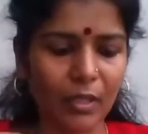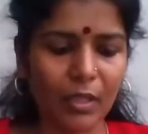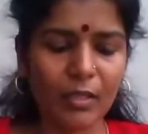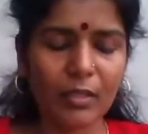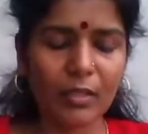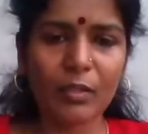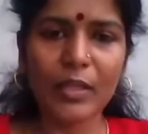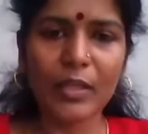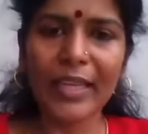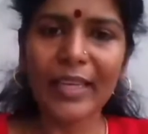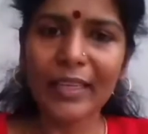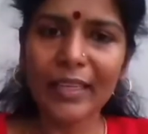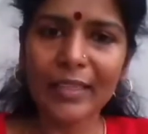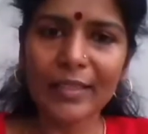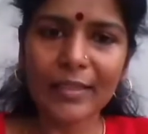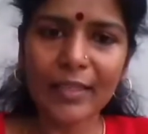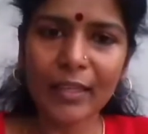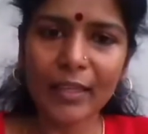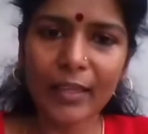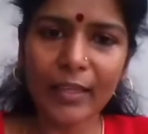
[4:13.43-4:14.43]
So
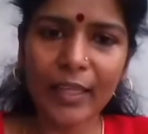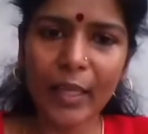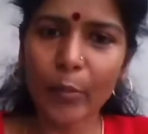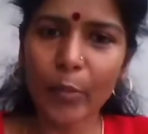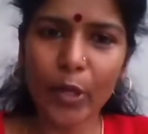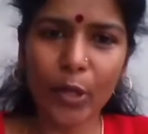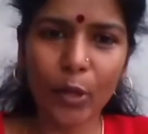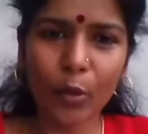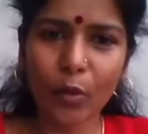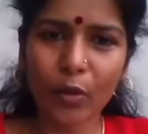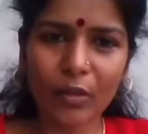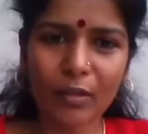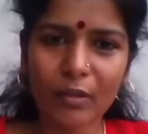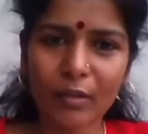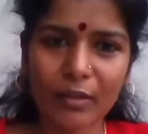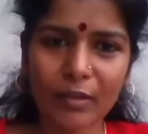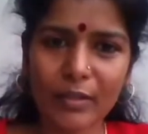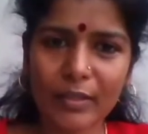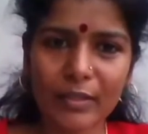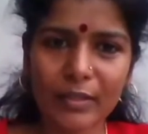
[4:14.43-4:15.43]
initially, they may not
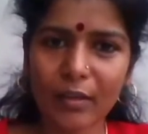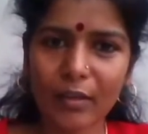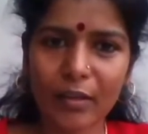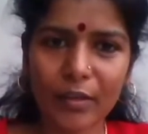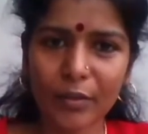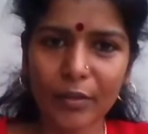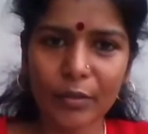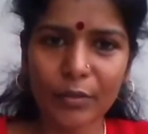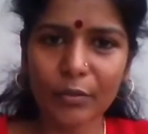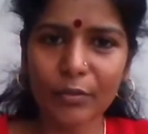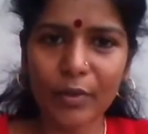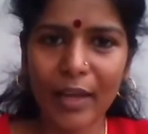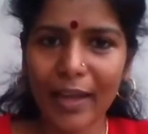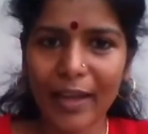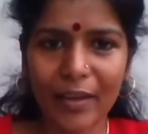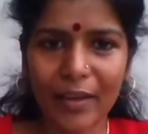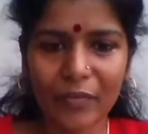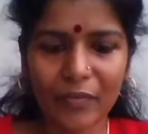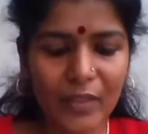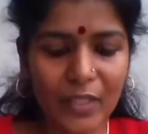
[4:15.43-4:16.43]
start to
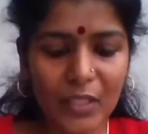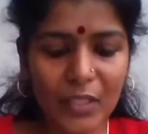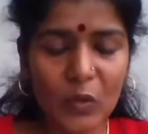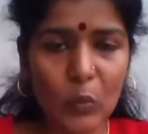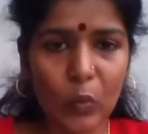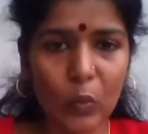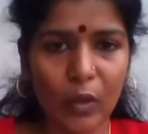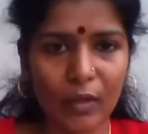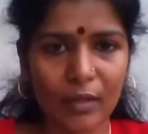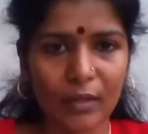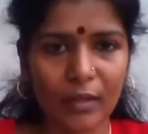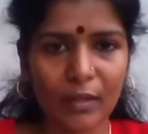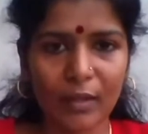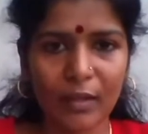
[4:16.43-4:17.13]
have this one,